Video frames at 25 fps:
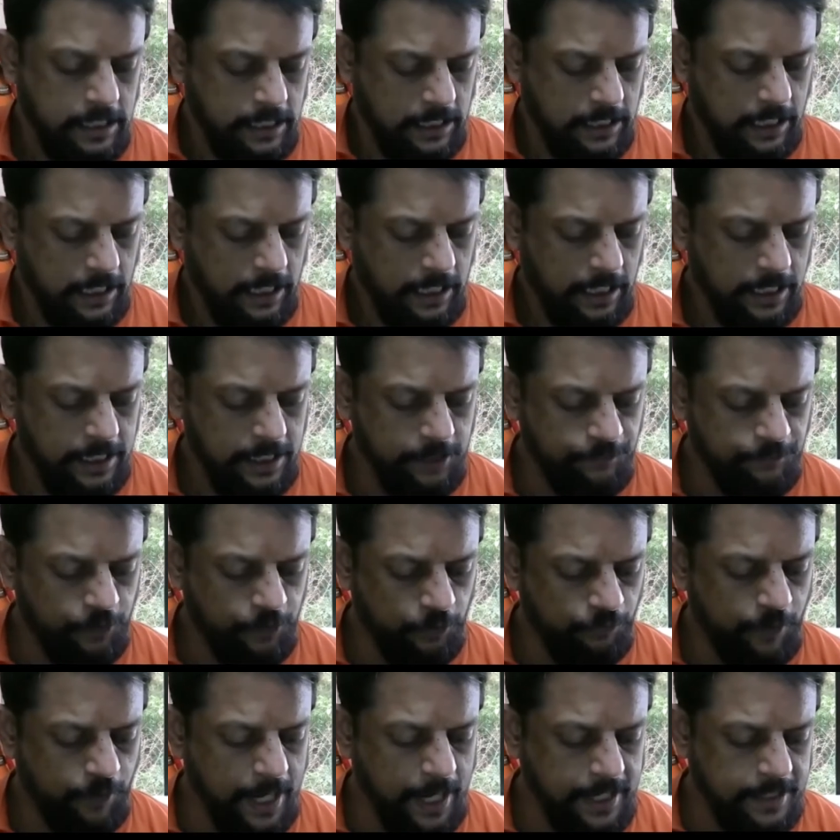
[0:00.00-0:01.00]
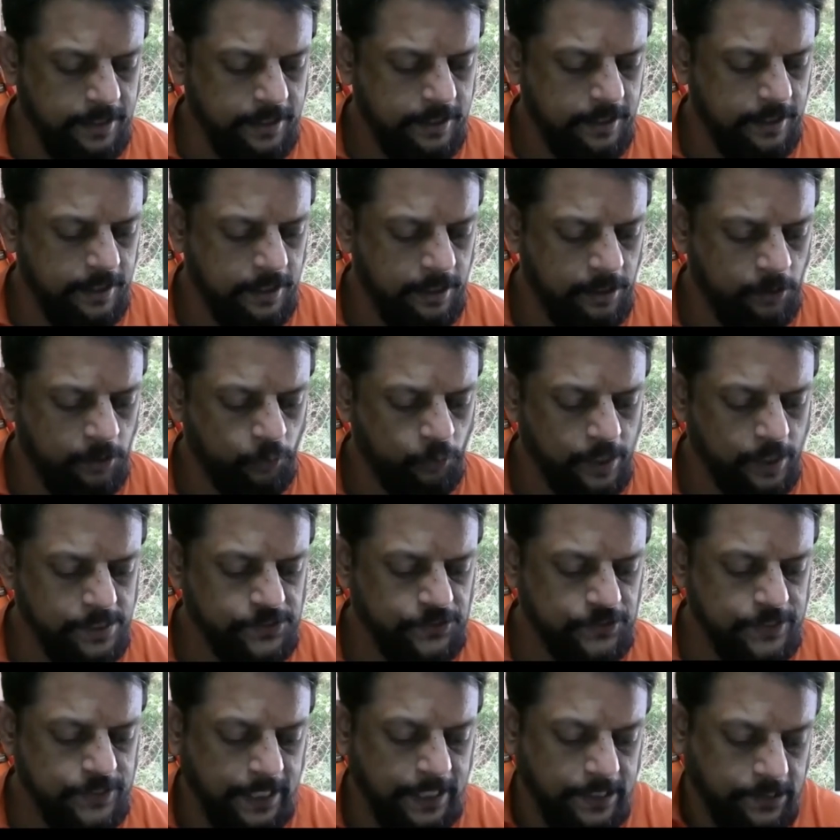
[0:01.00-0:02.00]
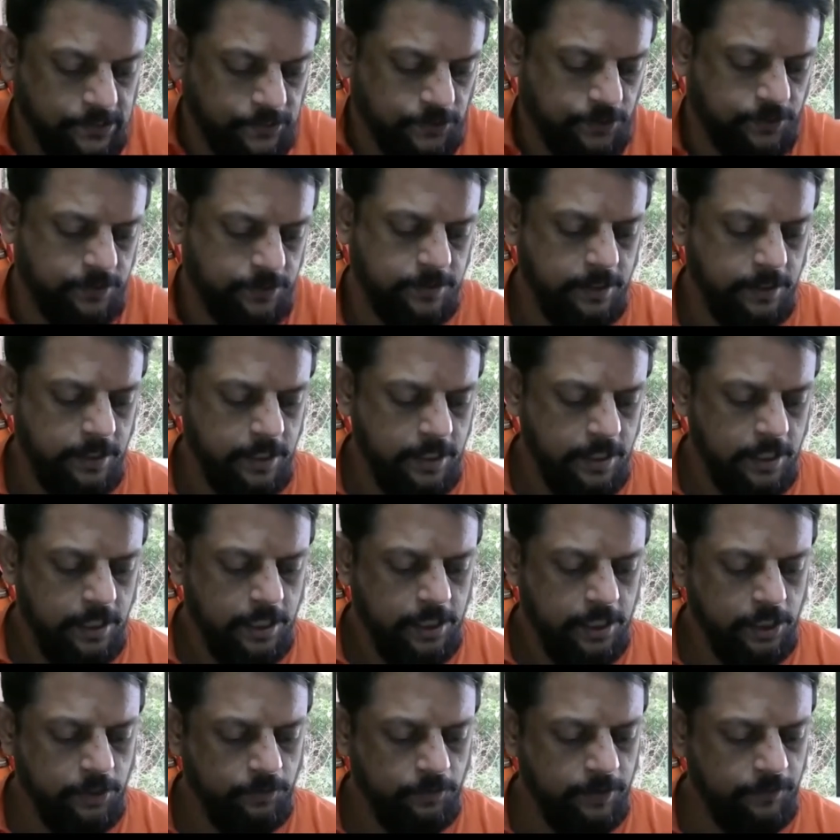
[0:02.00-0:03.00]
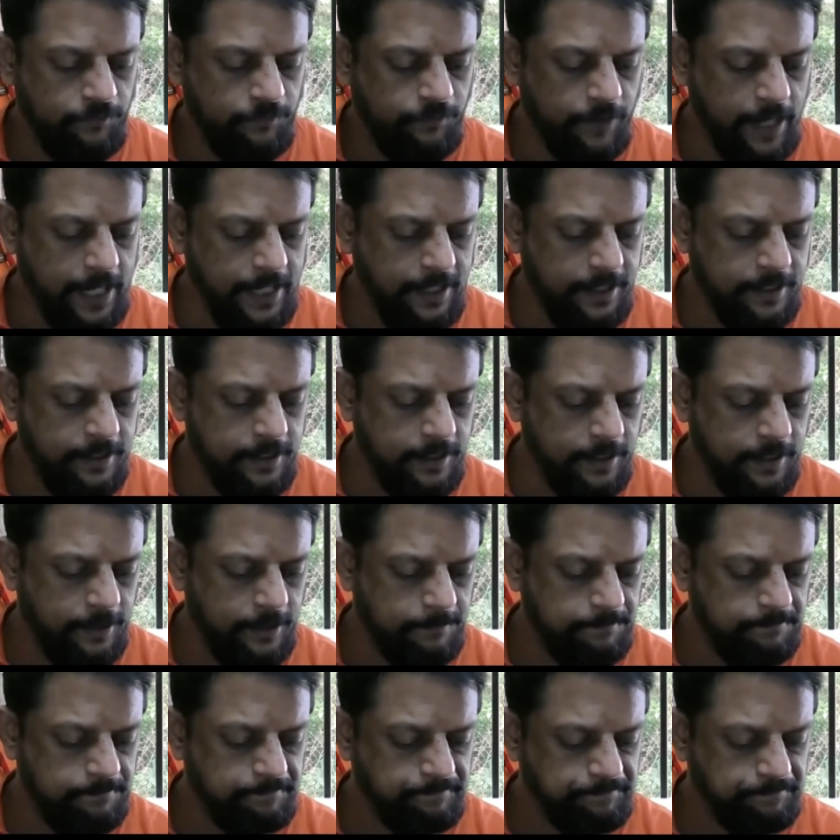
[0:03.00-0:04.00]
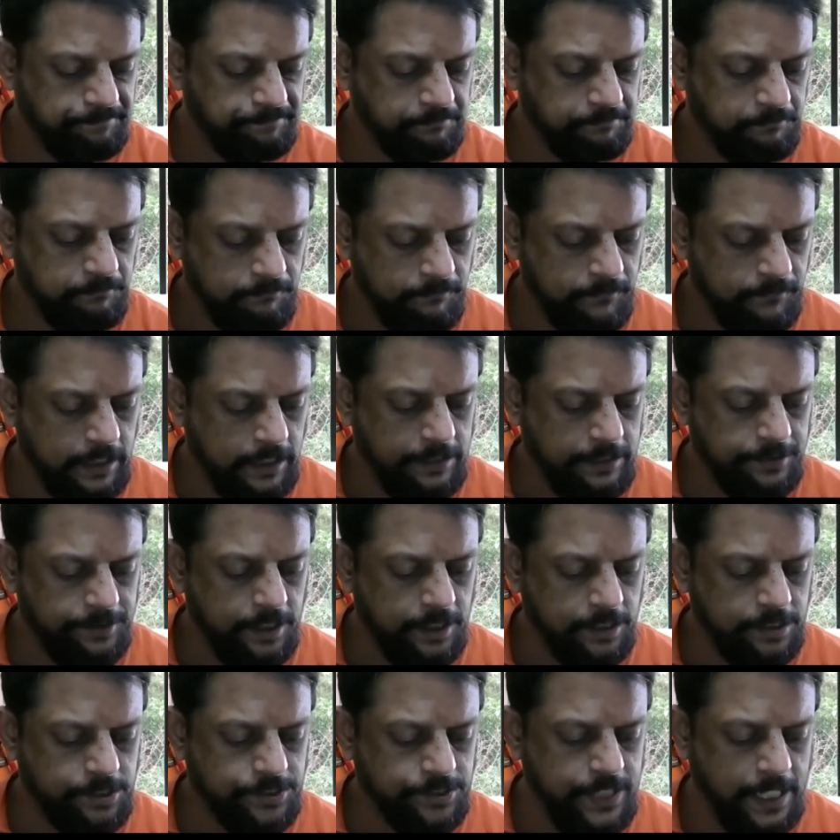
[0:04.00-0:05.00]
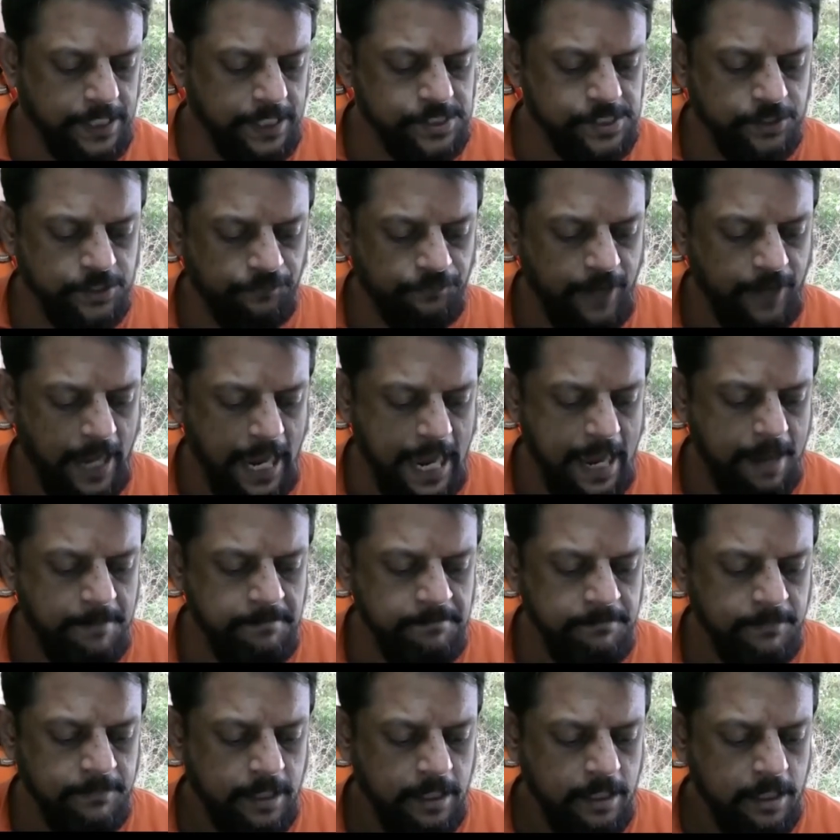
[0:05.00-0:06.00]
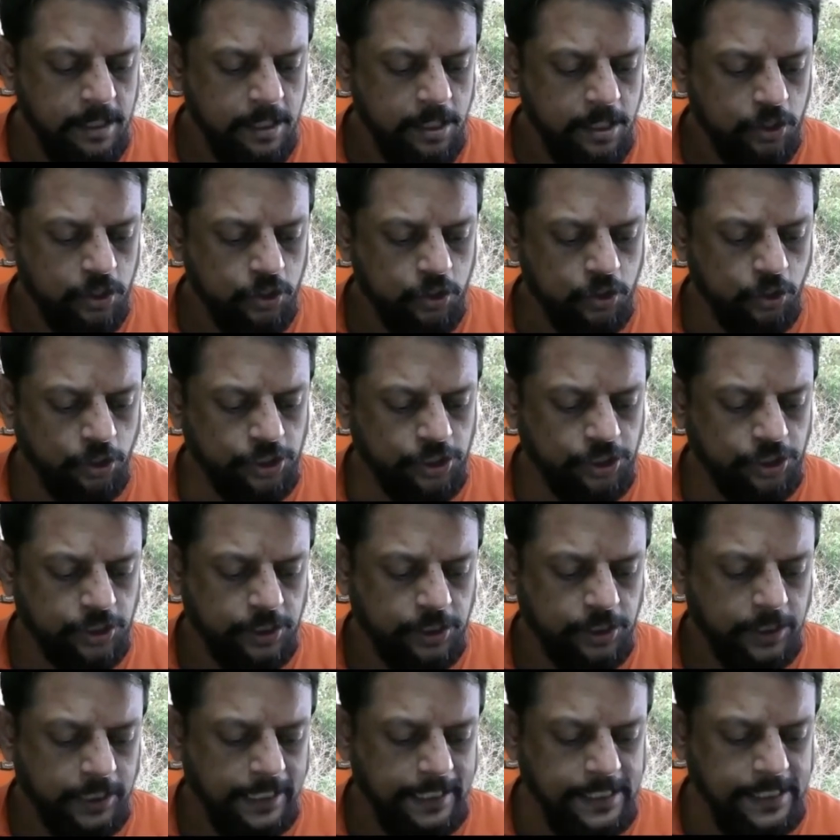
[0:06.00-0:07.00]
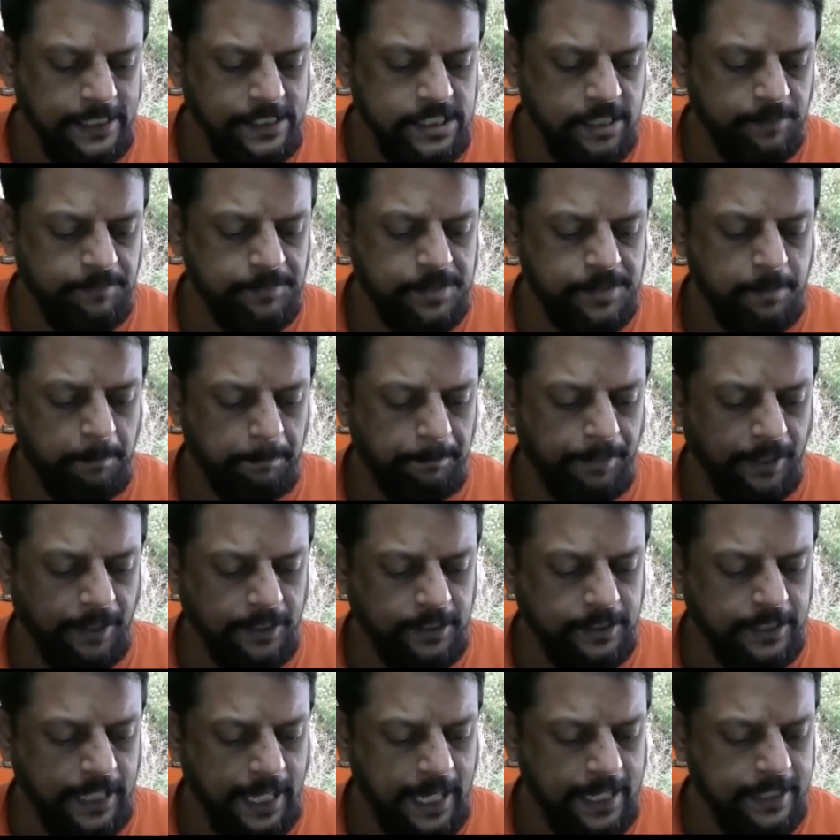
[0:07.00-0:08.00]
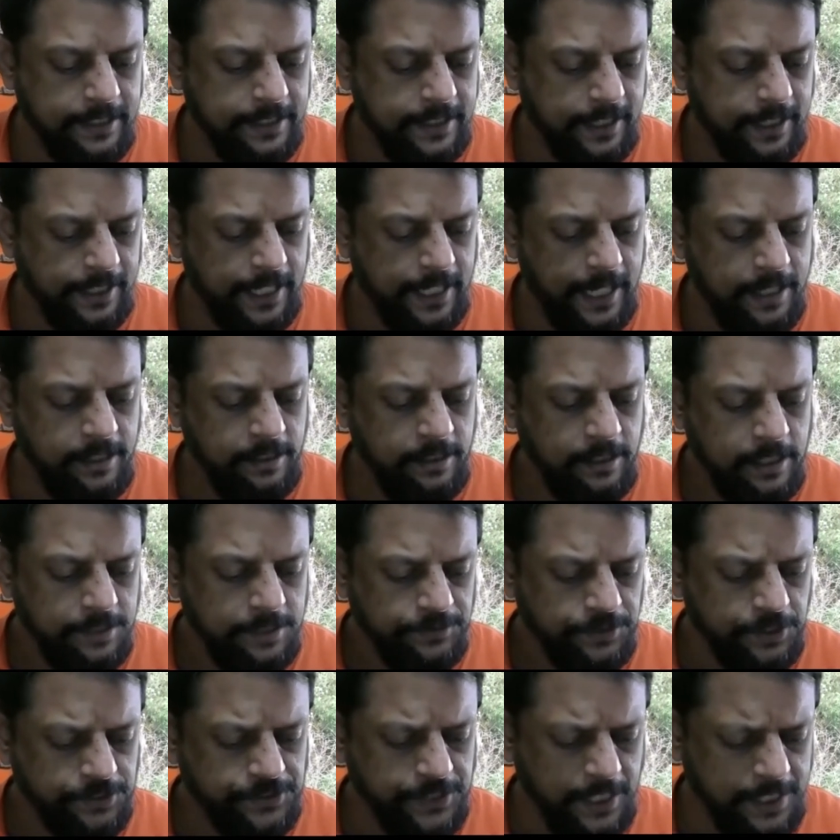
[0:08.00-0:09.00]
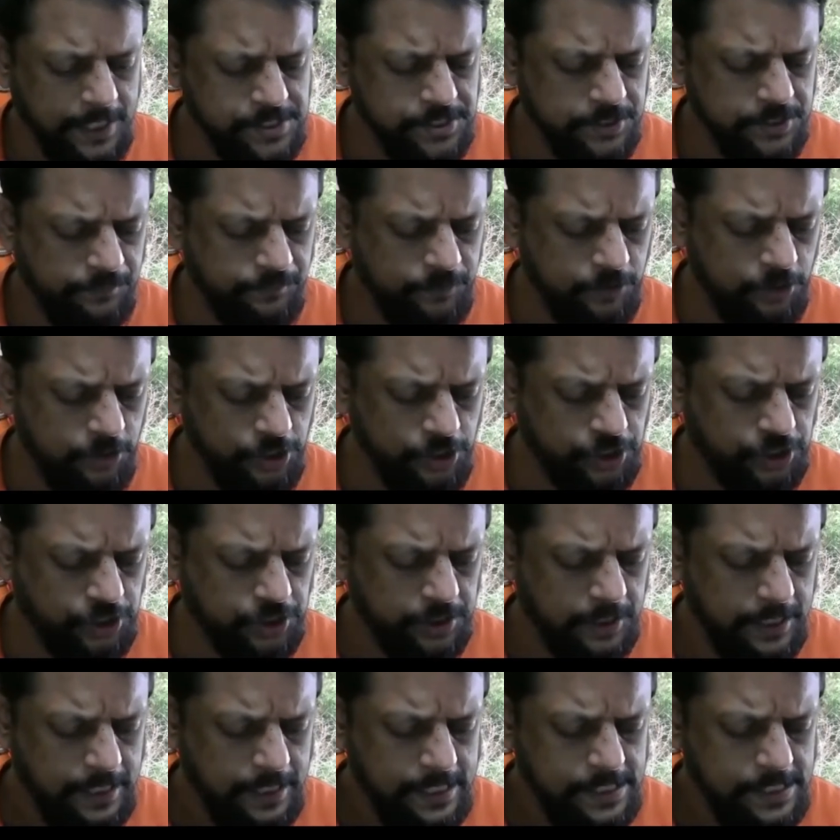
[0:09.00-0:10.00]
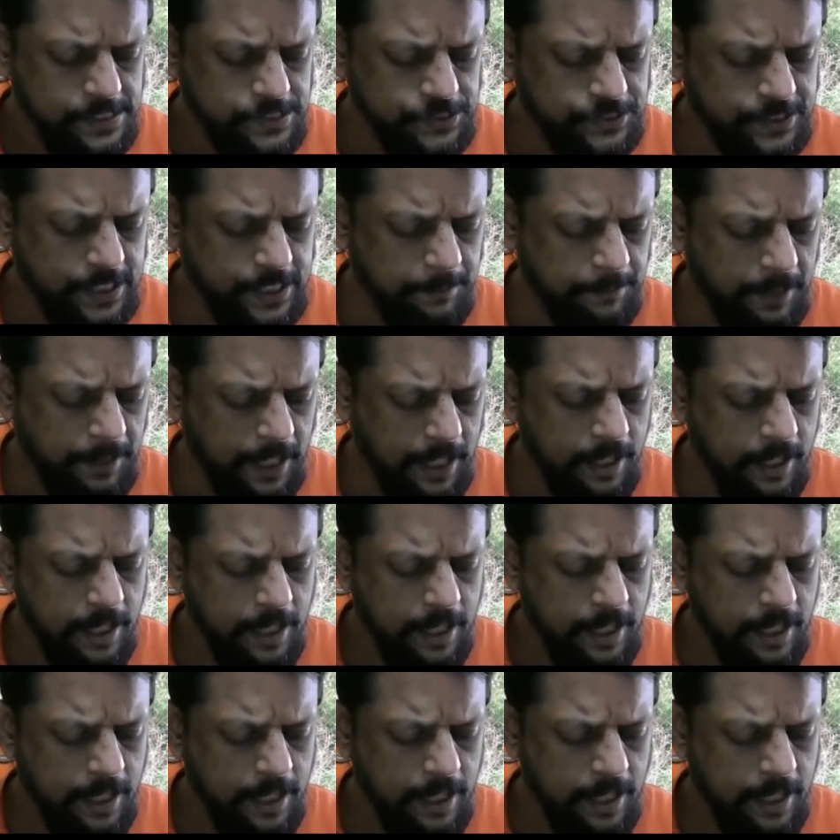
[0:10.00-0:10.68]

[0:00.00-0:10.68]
uh, if you find uh, verse 6, you will find um, the sons of Ham, Cush, Egypt, Put, and Canaan, the sons of Cush, Seba,